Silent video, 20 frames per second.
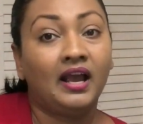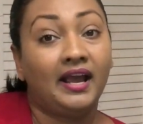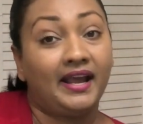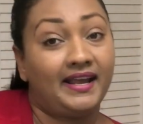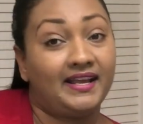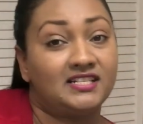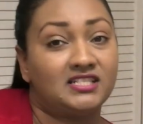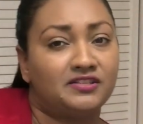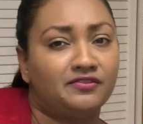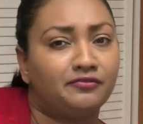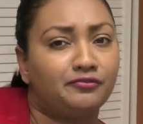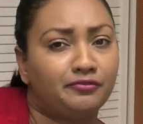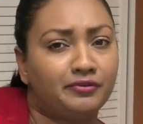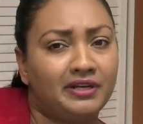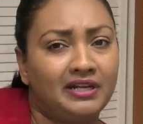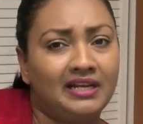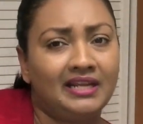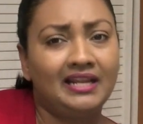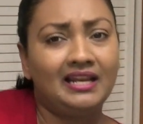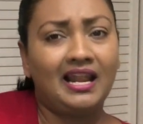It's
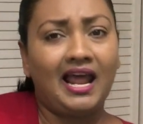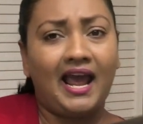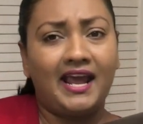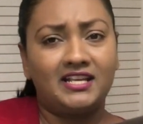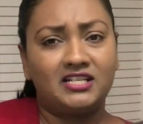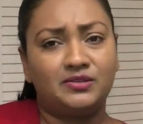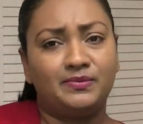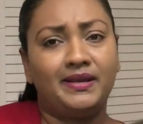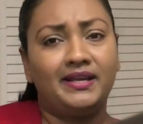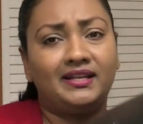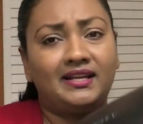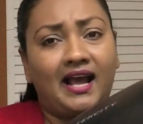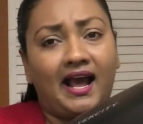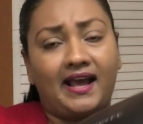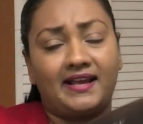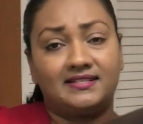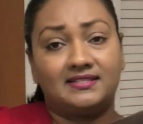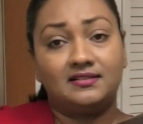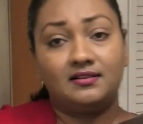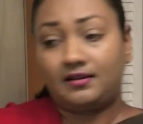really lightweight,
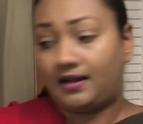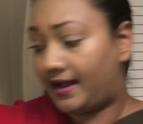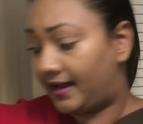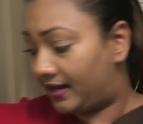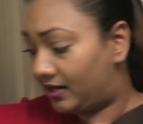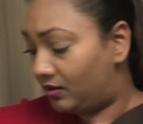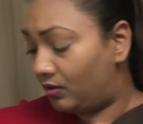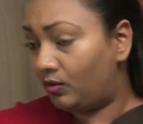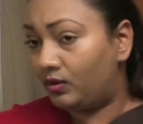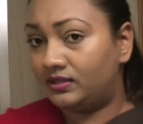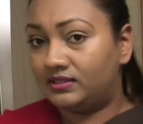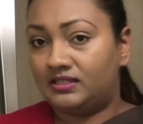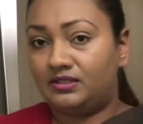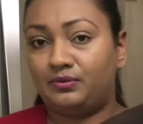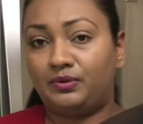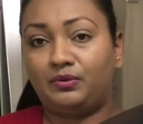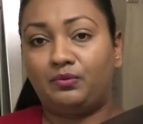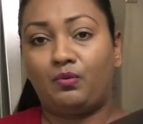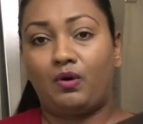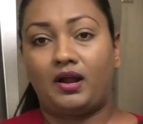guys. Look, I can hold it
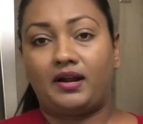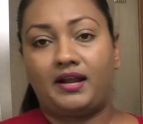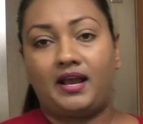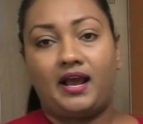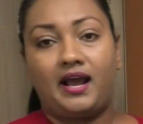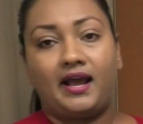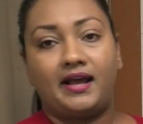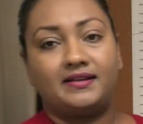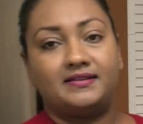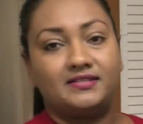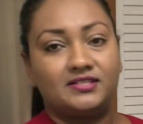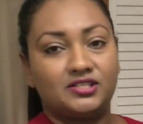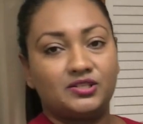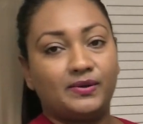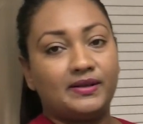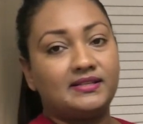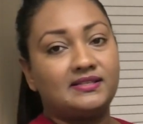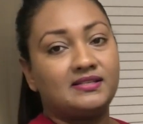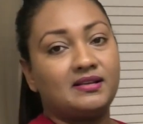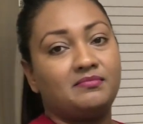with one hand, so
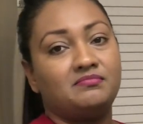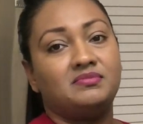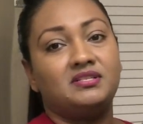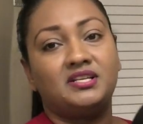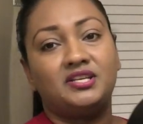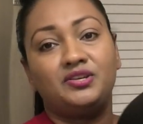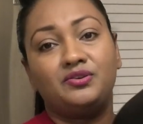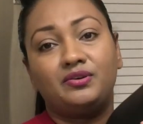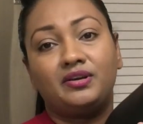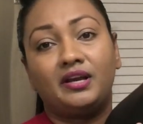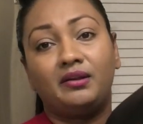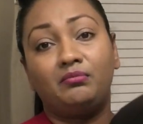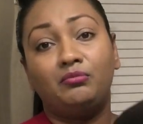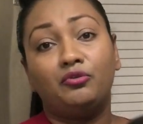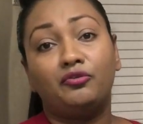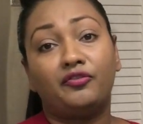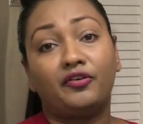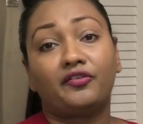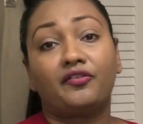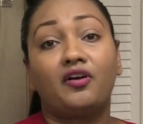it's something you can
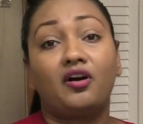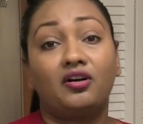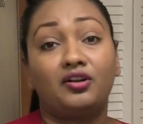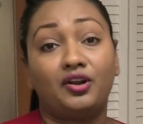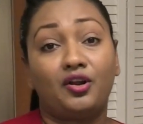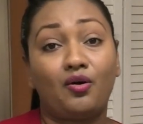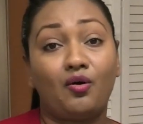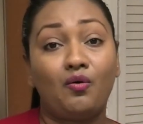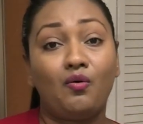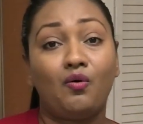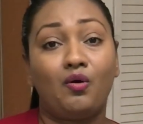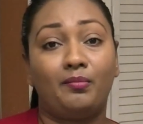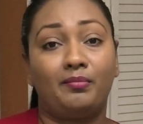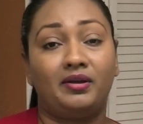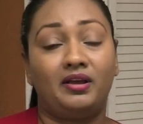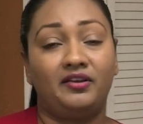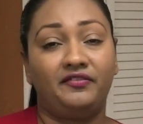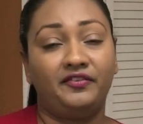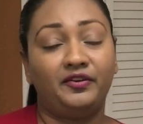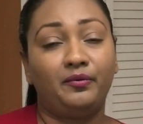move around your home.
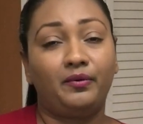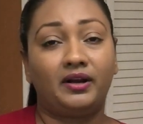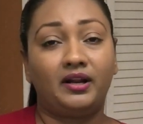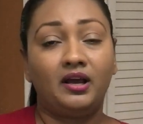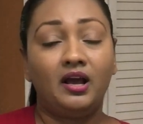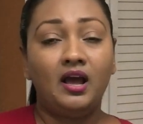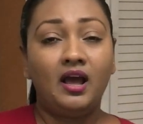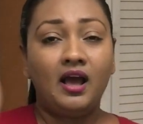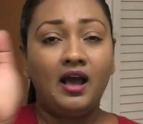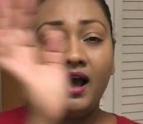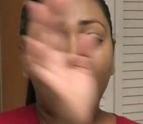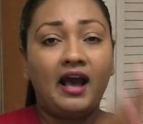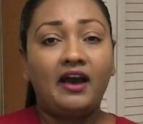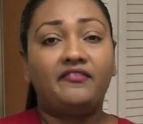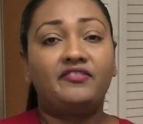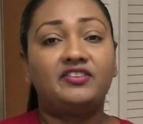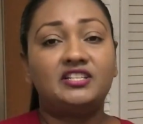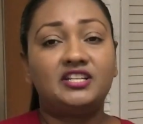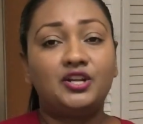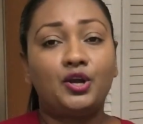If you want to
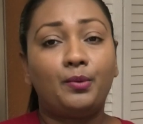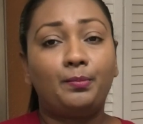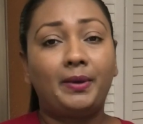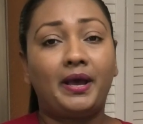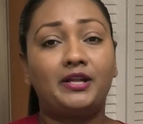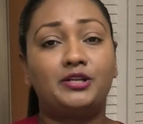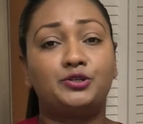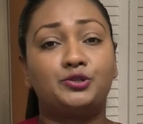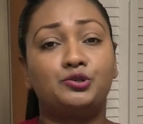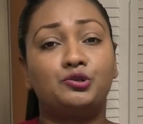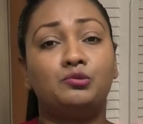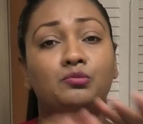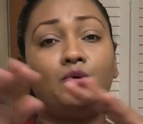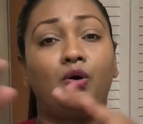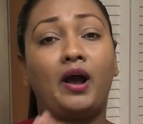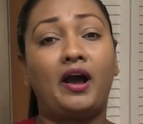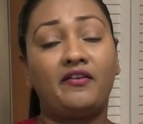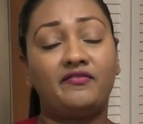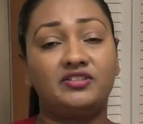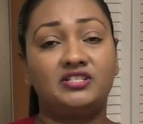have it in your bedroom
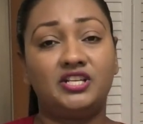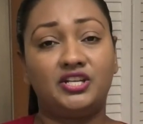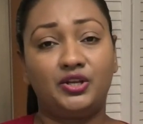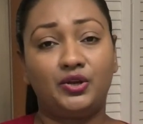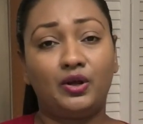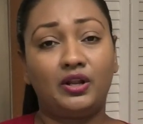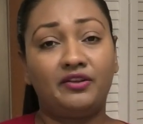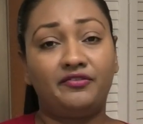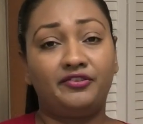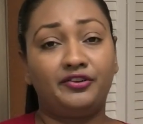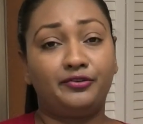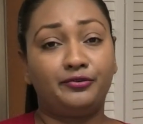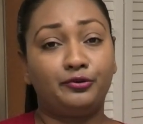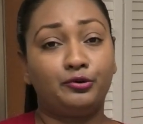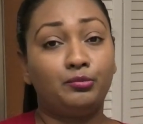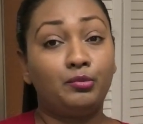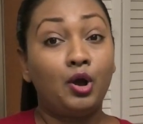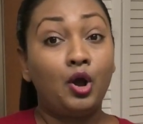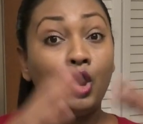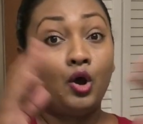or have it in your living
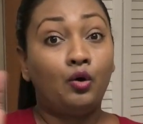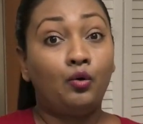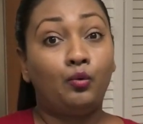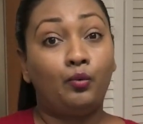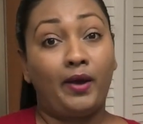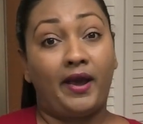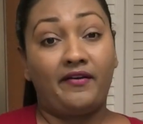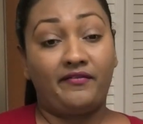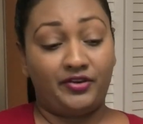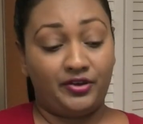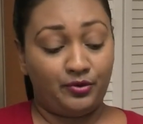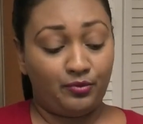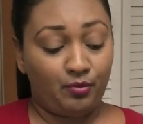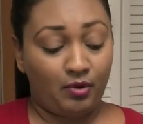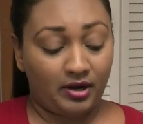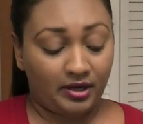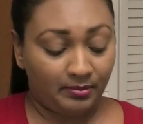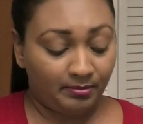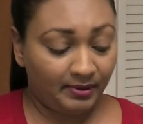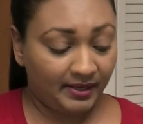room, wherever you
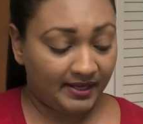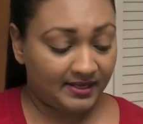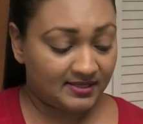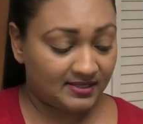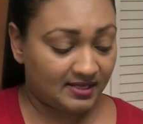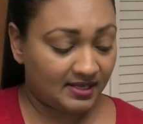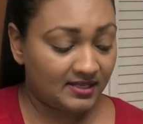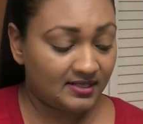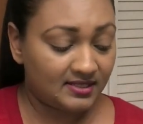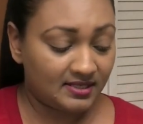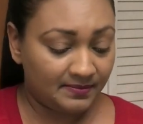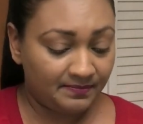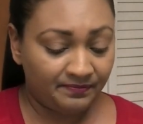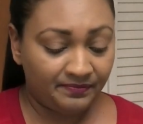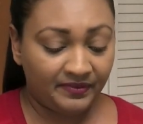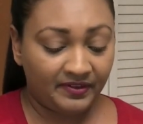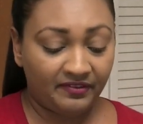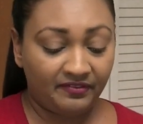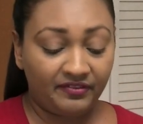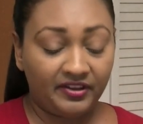want to place it,
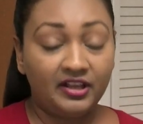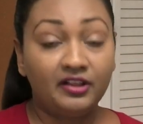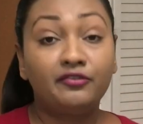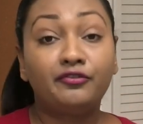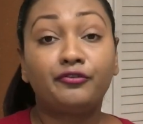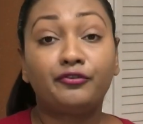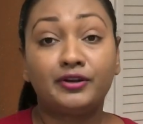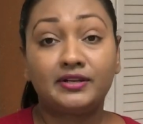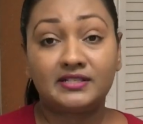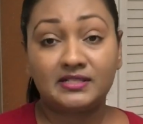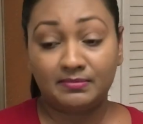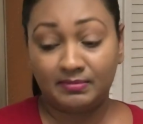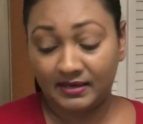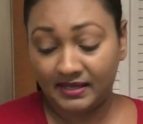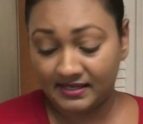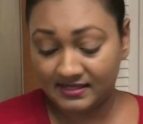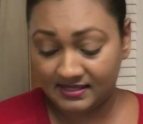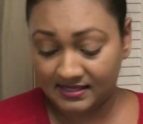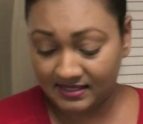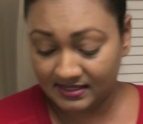feel free to
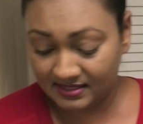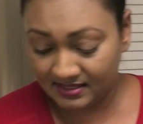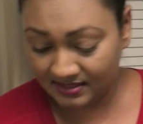place it.